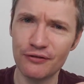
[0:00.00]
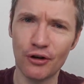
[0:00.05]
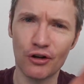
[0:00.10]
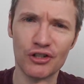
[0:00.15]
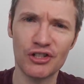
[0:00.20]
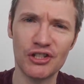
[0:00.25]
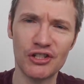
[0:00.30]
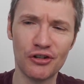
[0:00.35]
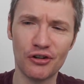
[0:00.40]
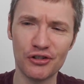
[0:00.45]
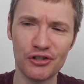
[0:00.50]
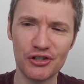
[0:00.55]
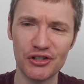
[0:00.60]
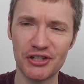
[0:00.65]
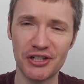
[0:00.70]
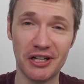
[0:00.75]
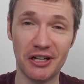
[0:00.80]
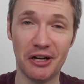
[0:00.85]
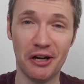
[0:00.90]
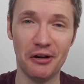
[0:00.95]
Foxes
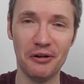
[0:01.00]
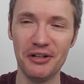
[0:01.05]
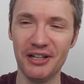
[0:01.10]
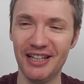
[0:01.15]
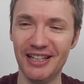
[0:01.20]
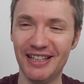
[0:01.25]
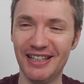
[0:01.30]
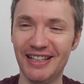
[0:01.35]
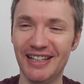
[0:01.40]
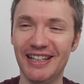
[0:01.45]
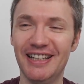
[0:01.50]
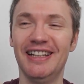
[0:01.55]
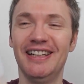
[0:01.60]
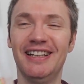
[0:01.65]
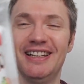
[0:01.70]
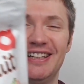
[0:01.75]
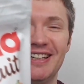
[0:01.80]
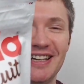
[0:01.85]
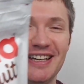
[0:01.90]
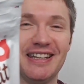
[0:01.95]
Dodges, I don't know.
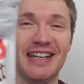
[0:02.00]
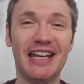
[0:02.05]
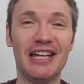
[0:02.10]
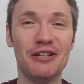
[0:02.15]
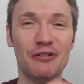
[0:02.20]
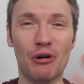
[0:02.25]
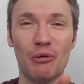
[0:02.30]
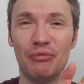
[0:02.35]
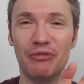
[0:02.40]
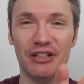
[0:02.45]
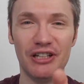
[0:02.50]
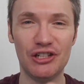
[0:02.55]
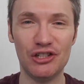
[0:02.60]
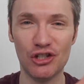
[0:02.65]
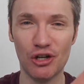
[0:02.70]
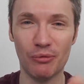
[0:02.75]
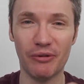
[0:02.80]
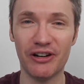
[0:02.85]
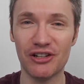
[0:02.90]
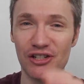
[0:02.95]
They do a
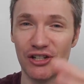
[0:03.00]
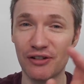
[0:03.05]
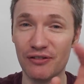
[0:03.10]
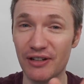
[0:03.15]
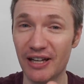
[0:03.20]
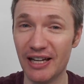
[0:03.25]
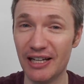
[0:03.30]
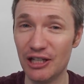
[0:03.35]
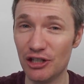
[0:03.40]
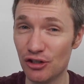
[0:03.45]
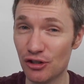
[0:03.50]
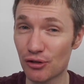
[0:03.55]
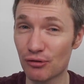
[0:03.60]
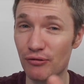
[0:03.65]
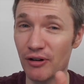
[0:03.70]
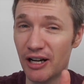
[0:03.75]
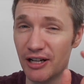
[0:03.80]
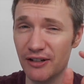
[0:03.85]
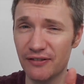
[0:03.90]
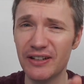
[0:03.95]
brilliant job actually of getting it
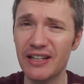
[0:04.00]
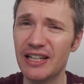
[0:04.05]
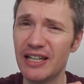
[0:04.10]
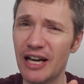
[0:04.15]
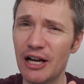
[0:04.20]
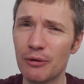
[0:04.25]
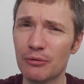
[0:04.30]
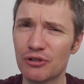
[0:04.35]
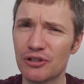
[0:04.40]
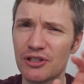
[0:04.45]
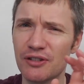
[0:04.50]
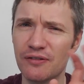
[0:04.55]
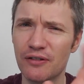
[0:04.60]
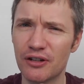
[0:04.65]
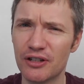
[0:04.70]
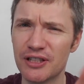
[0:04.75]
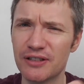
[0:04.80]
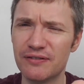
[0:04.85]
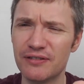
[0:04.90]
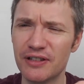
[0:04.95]
just round. I think it helps because they've
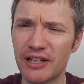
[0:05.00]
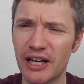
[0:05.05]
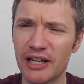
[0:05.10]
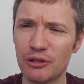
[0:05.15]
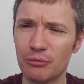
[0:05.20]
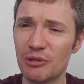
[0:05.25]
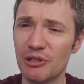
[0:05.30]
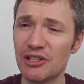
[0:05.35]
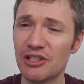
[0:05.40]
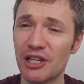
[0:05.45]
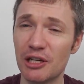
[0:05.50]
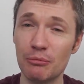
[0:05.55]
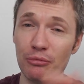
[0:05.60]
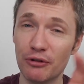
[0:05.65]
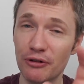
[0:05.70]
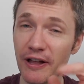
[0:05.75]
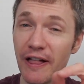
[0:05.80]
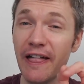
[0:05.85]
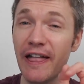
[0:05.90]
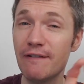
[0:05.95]
got a different kind of biscuit,
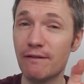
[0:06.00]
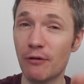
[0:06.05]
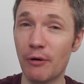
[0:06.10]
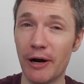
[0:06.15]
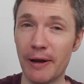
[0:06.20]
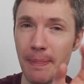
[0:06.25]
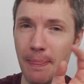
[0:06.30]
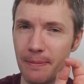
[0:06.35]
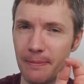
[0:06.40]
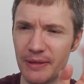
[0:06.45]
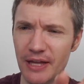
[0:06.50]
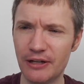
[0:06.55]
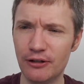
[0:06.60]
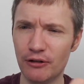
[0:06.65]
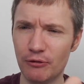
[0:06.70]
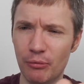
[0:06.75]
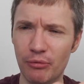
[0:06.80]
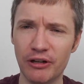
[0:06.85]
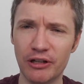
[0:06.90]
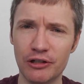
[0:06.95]
but either way, they
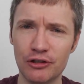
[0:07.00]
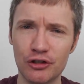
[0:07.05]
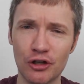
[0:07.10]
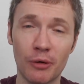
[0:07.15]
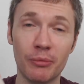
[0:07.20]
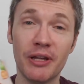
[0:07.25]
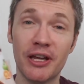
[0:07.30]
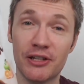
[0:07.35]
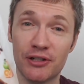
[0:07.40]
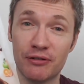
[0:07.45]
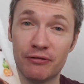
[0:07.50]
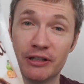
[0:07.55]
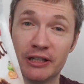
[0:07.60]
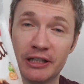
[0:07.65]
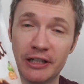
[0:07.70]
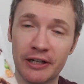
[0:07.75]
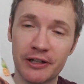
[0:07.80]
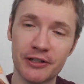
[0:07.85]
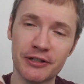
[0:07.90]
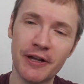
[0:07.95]
do a brilliant job. Theirs are
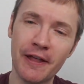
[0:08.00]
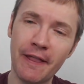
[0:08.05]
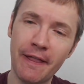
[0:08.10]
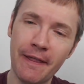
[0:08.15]
really nice.